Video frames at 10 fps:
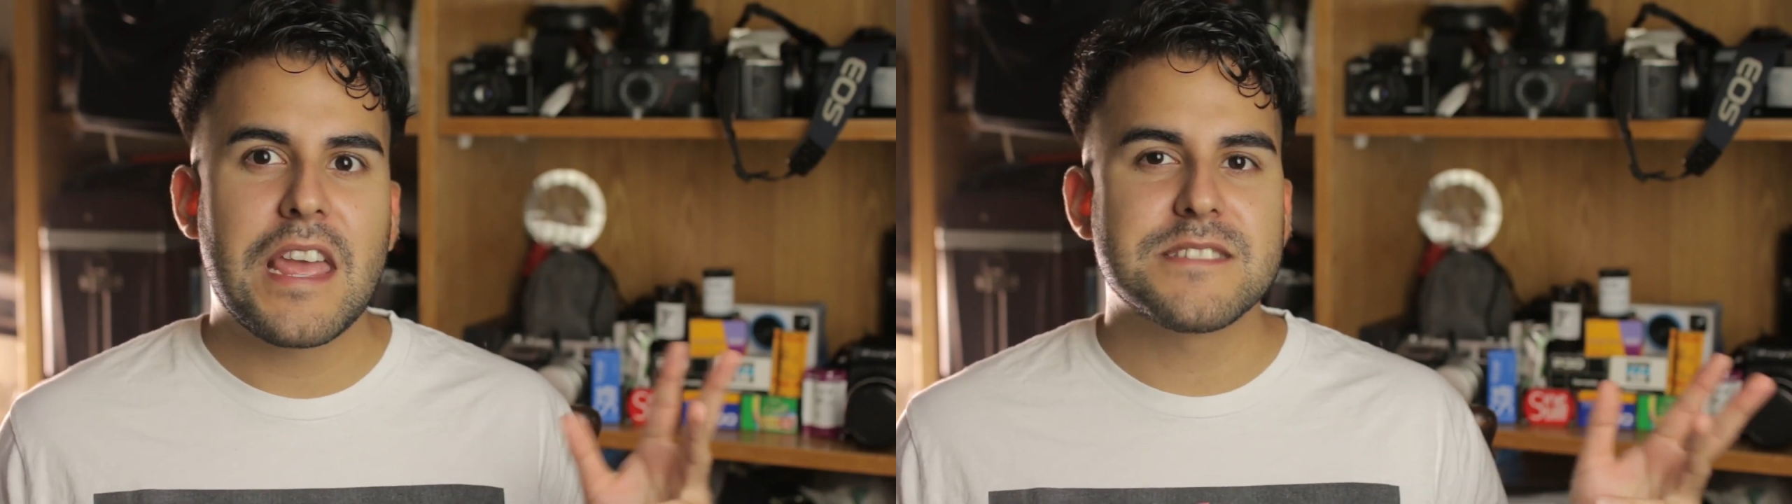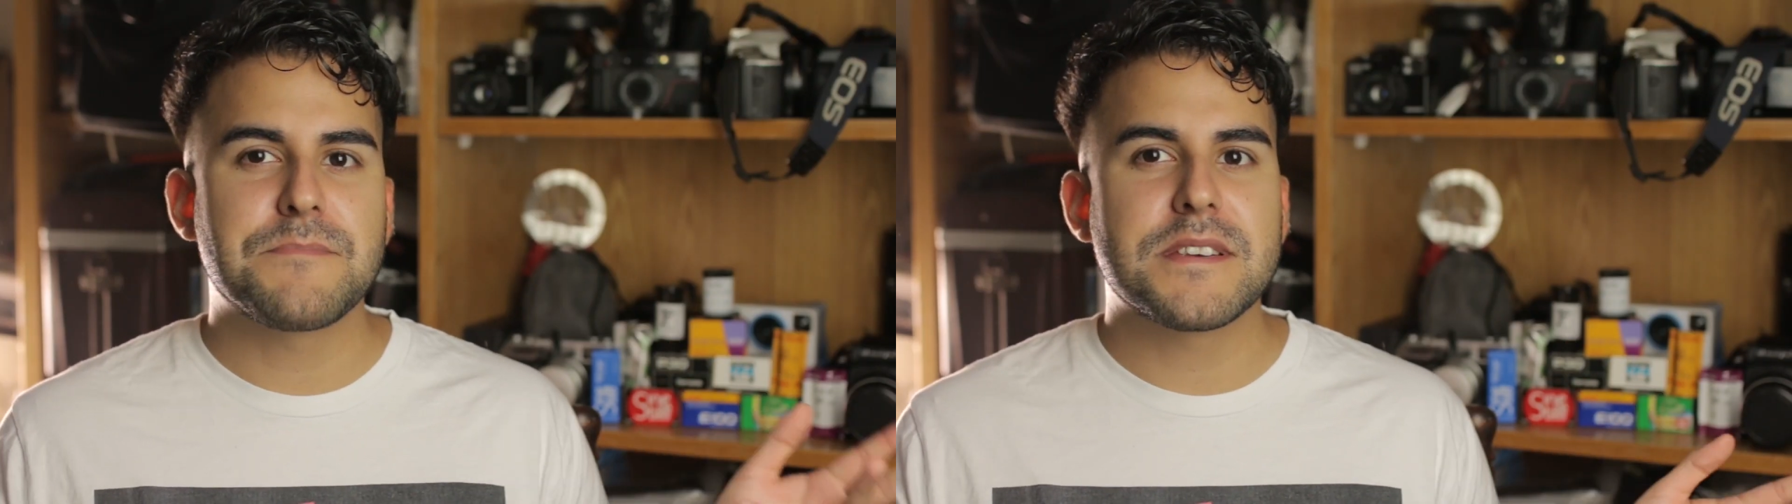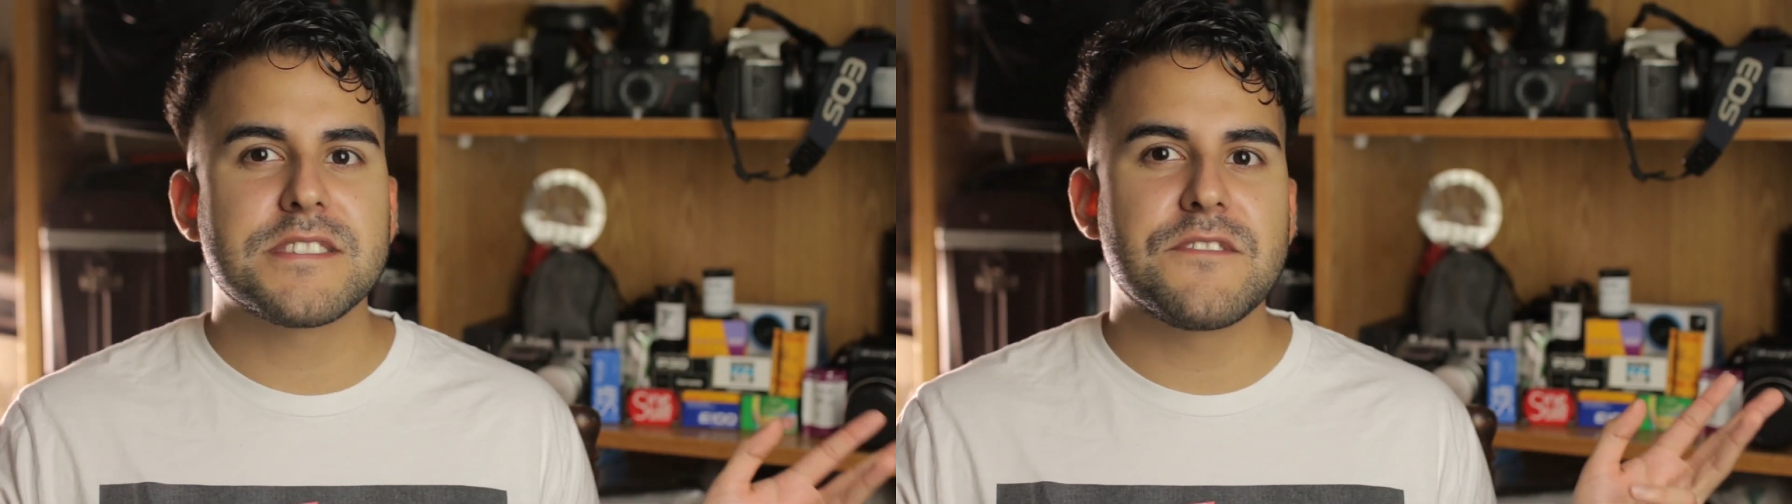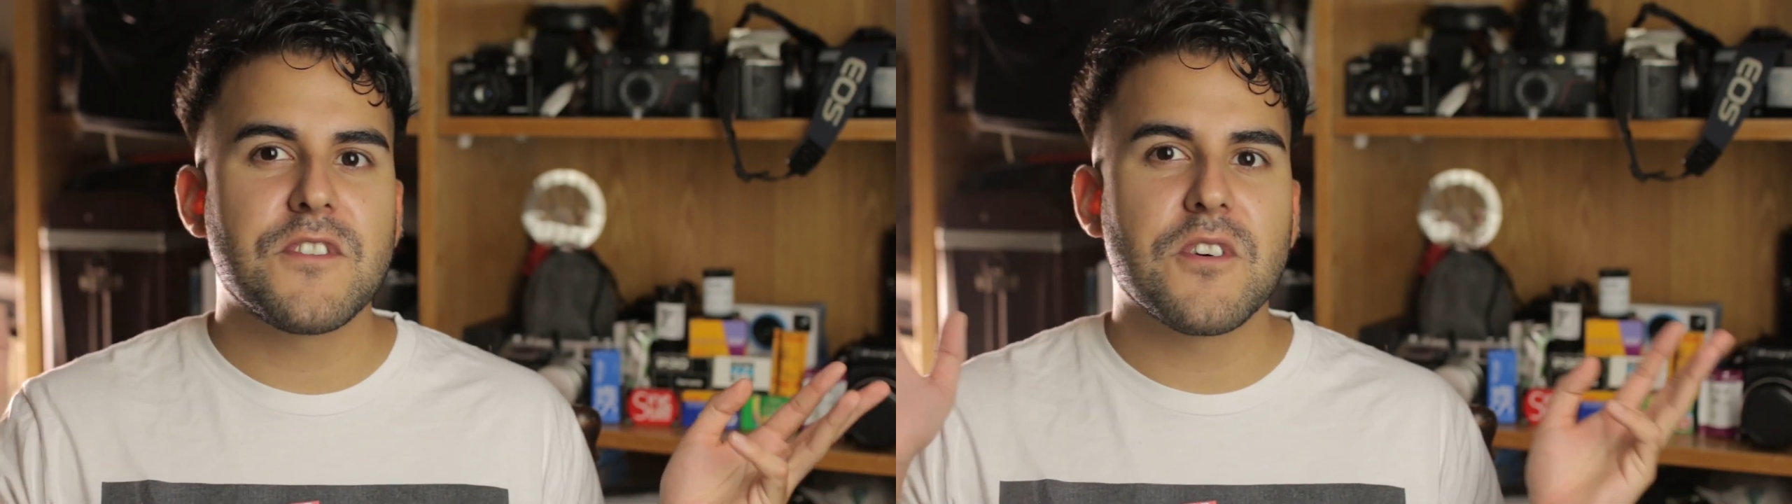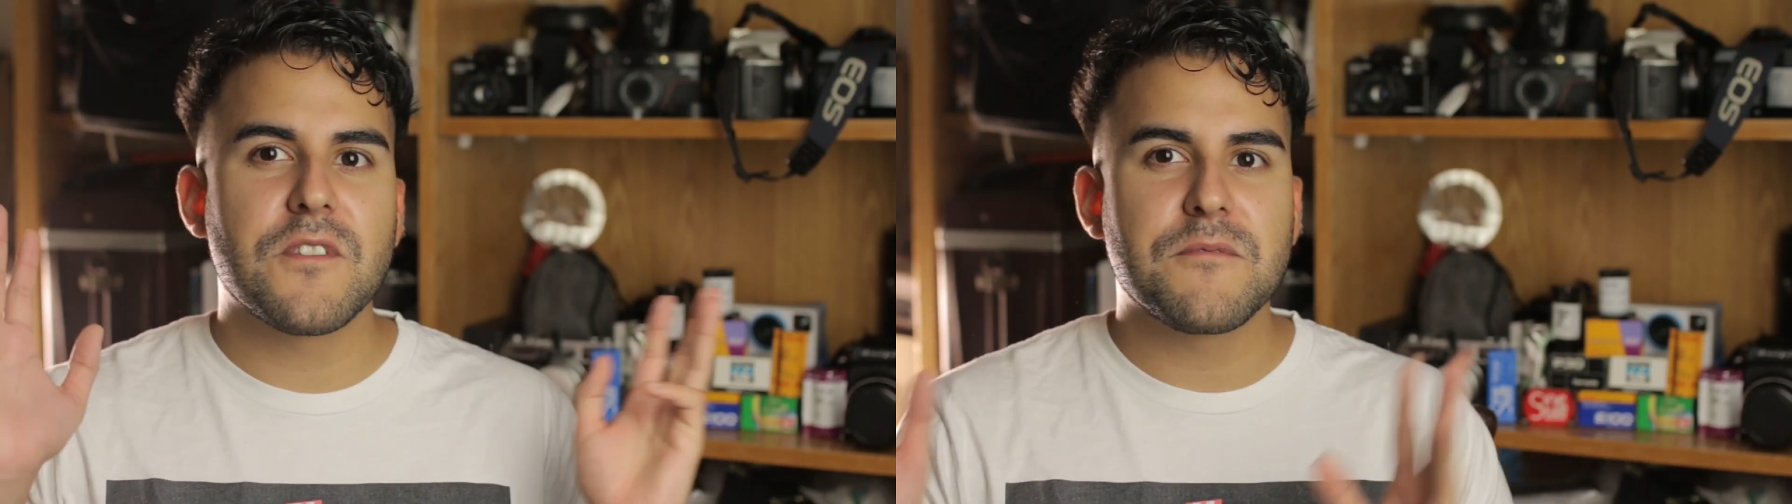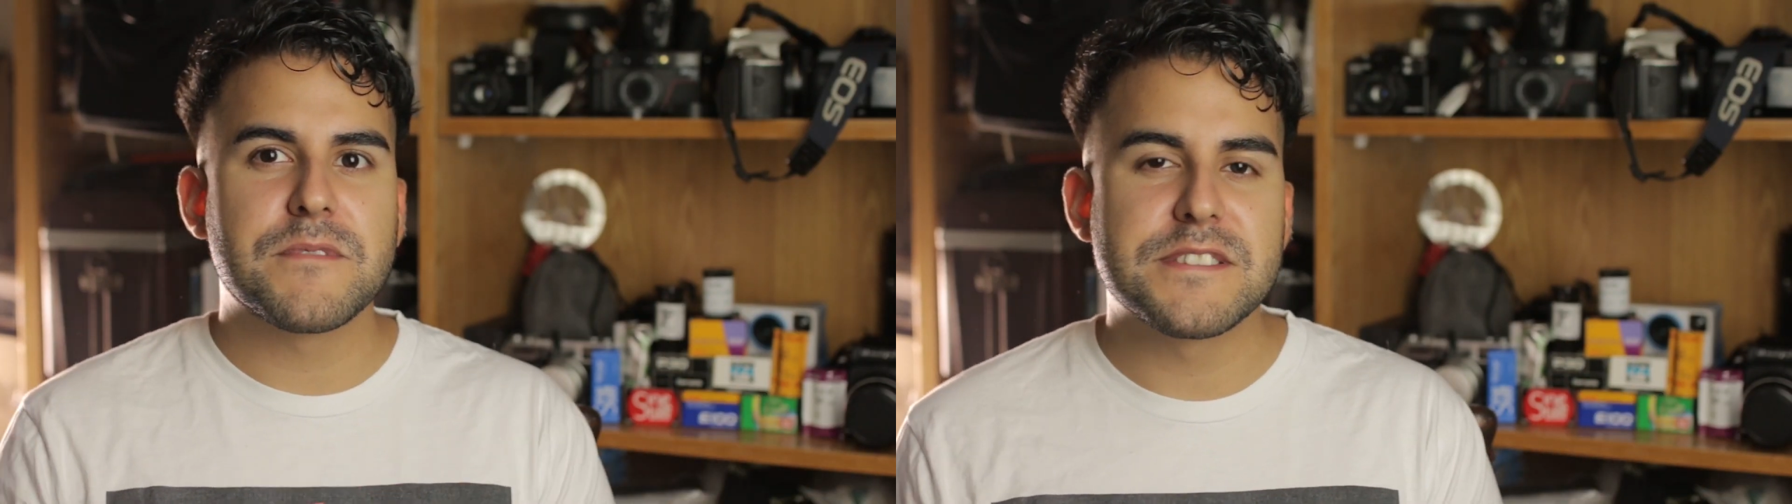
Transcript: especially if you're going from